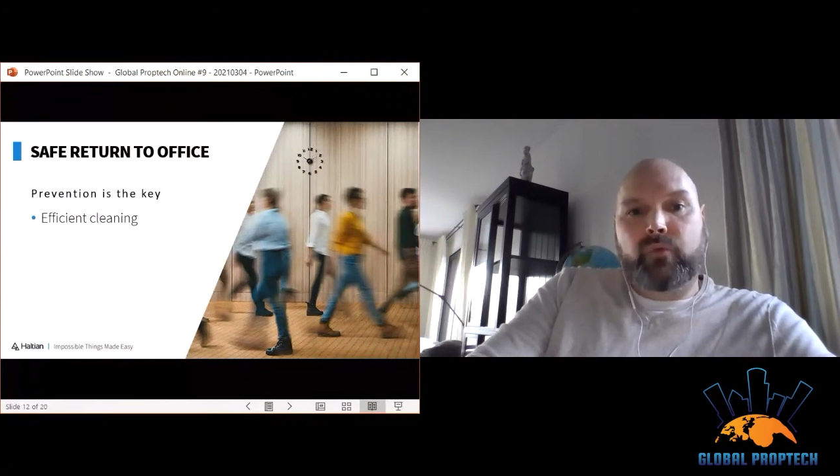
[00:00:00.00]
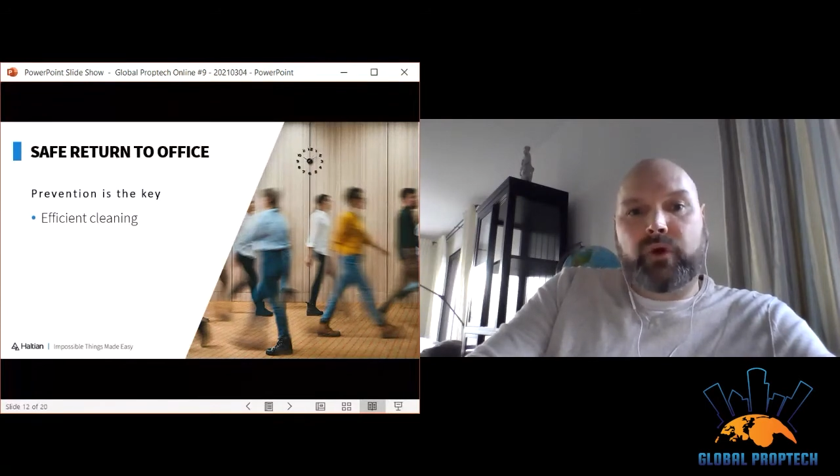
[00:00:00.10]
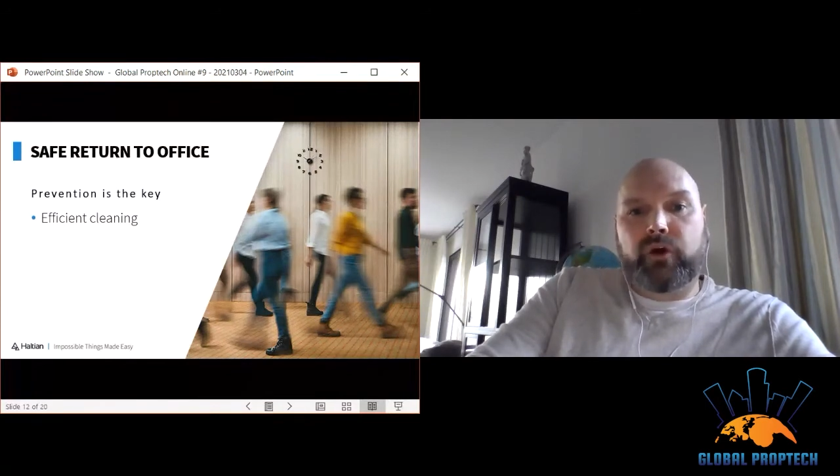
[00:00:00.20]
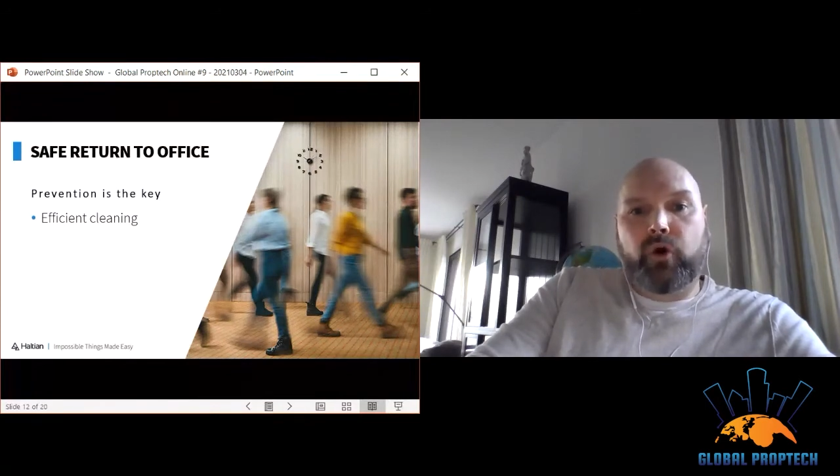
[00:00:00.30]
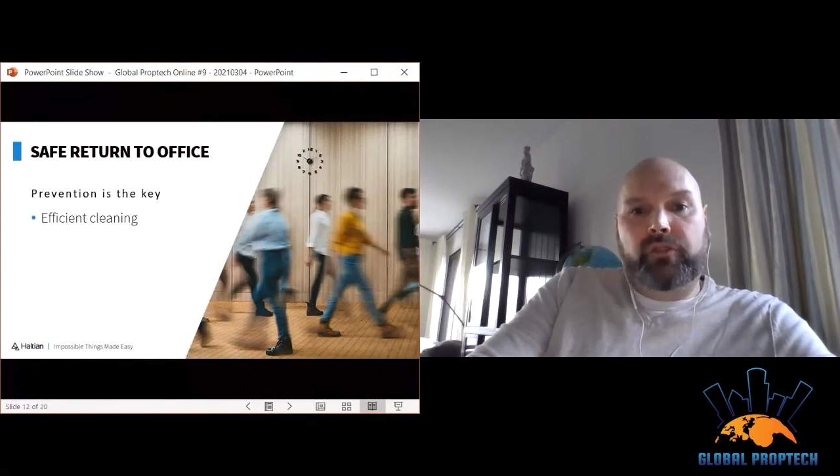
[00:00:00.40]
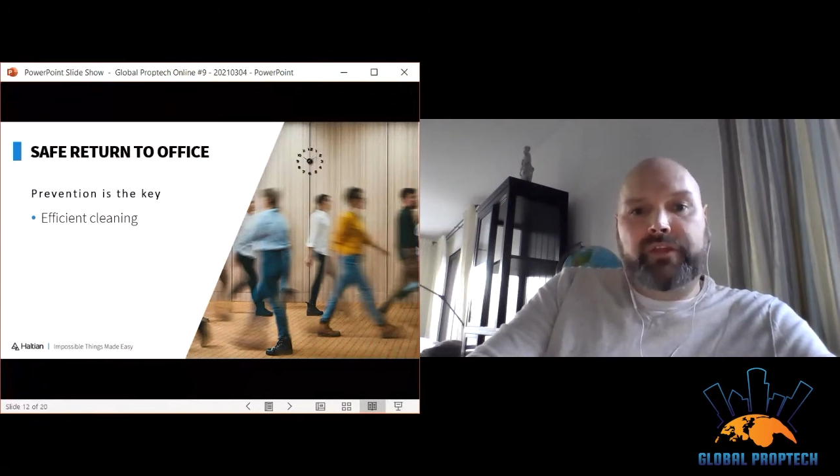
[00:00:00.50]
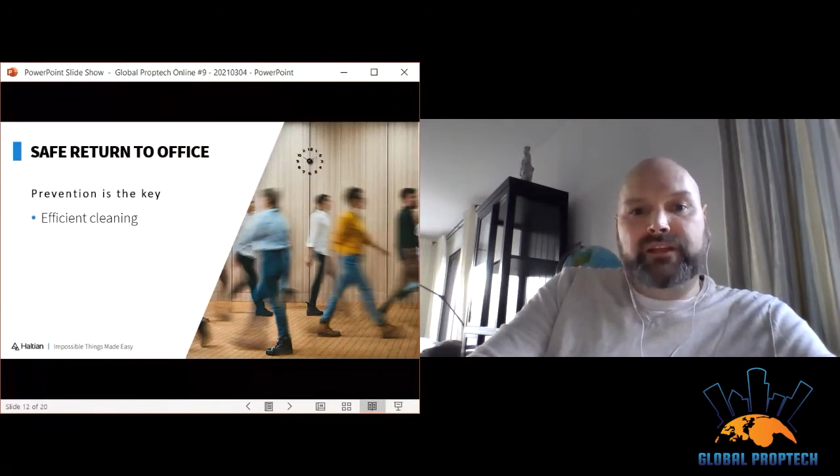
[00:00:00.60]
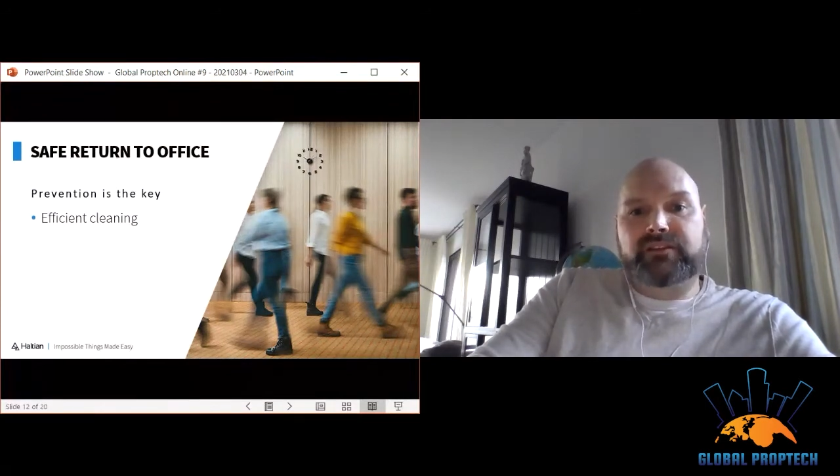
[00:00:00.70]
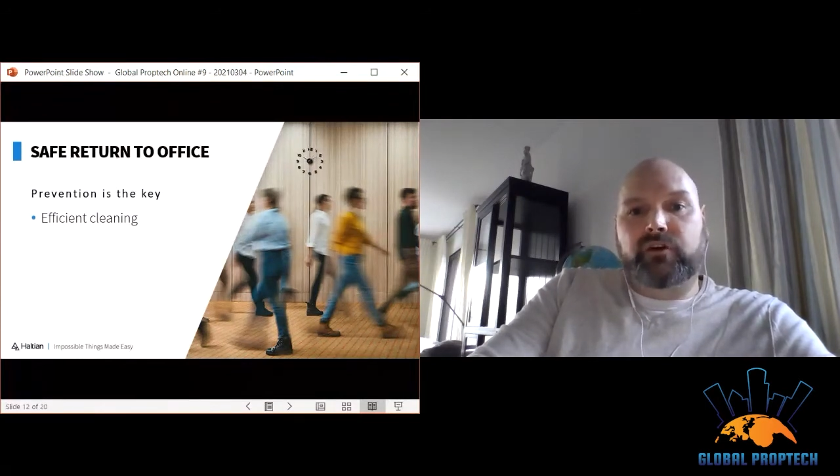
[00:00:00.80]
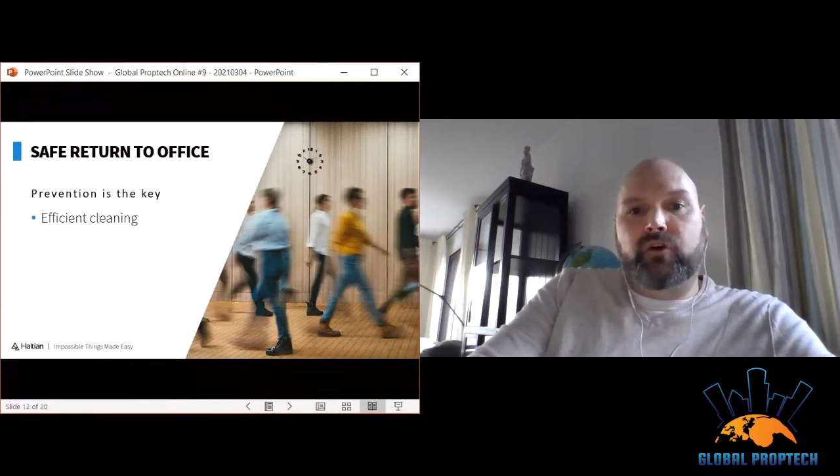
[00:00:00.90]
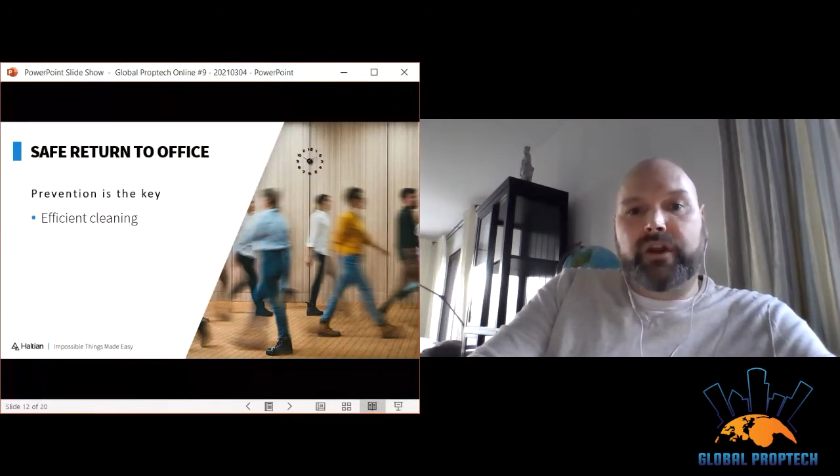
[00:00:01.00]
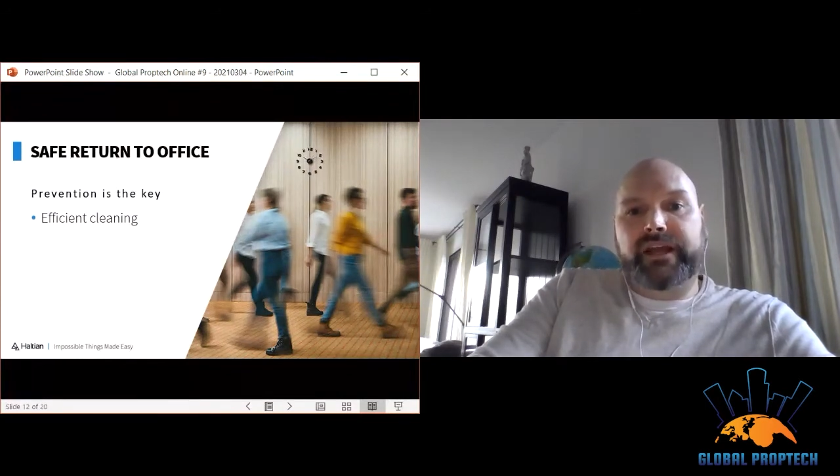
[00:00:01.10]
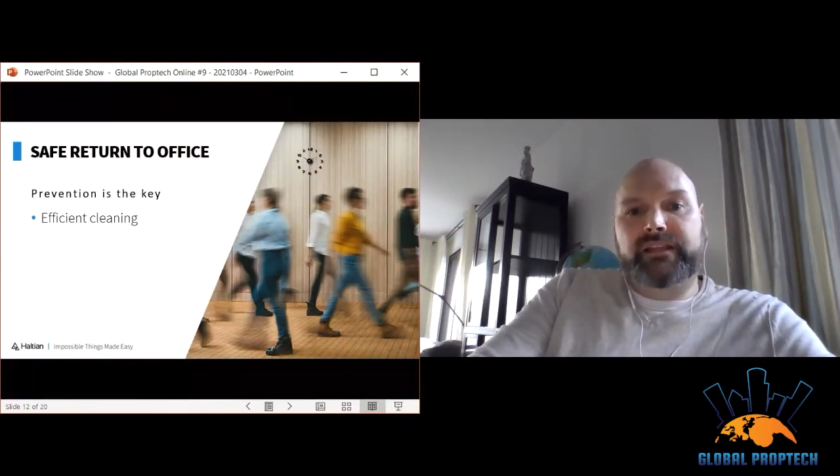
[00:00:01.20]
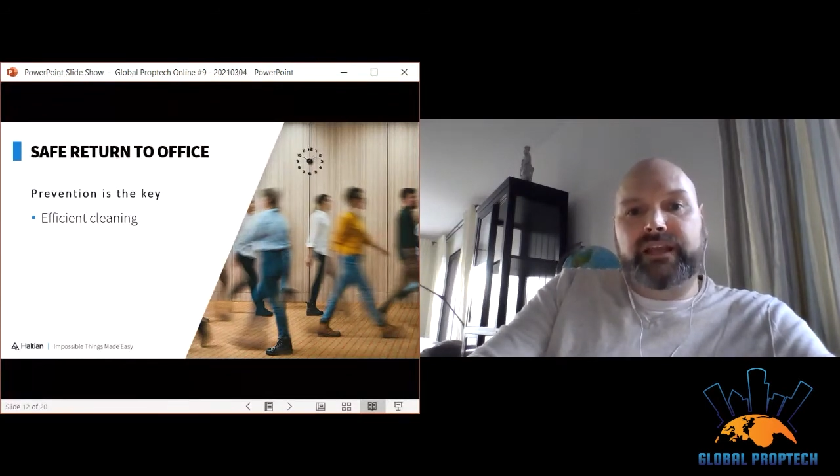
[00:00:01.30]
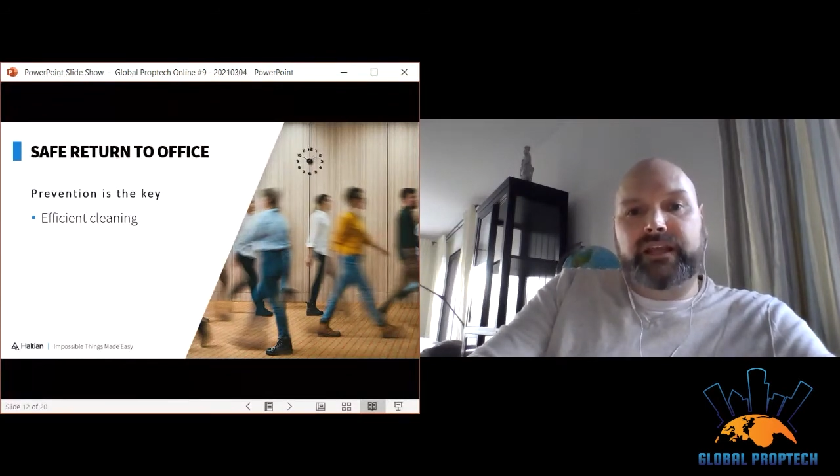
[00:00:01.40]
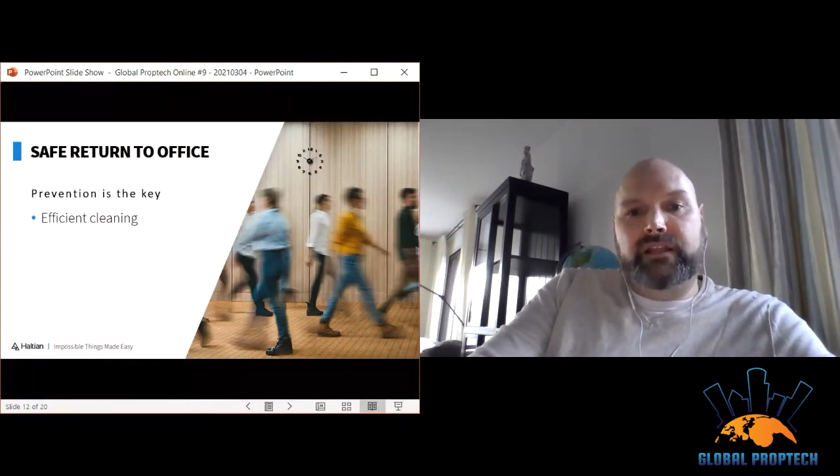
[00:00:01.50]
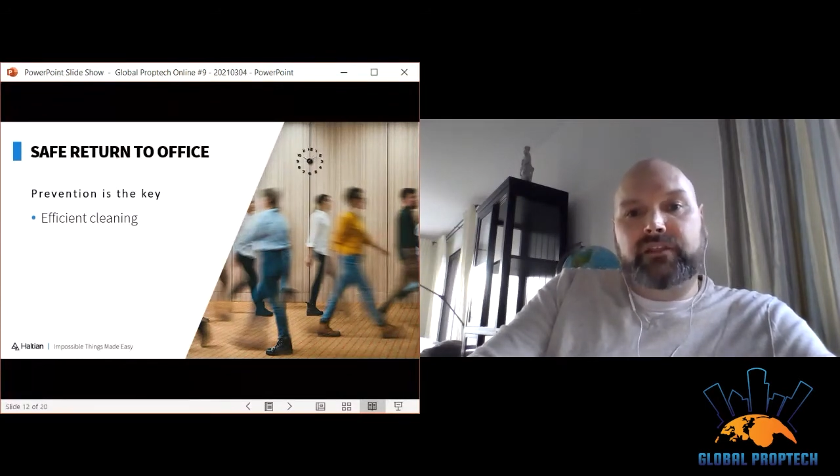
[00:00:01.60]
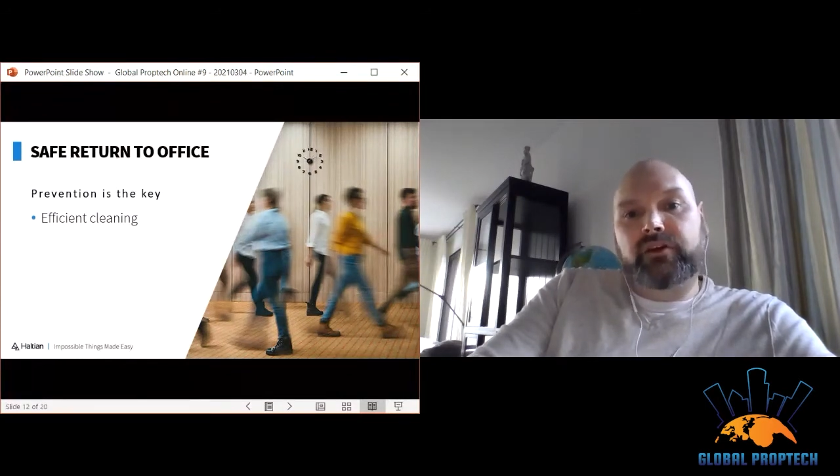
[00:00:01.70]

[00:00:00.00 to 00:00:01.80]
When all things are connected,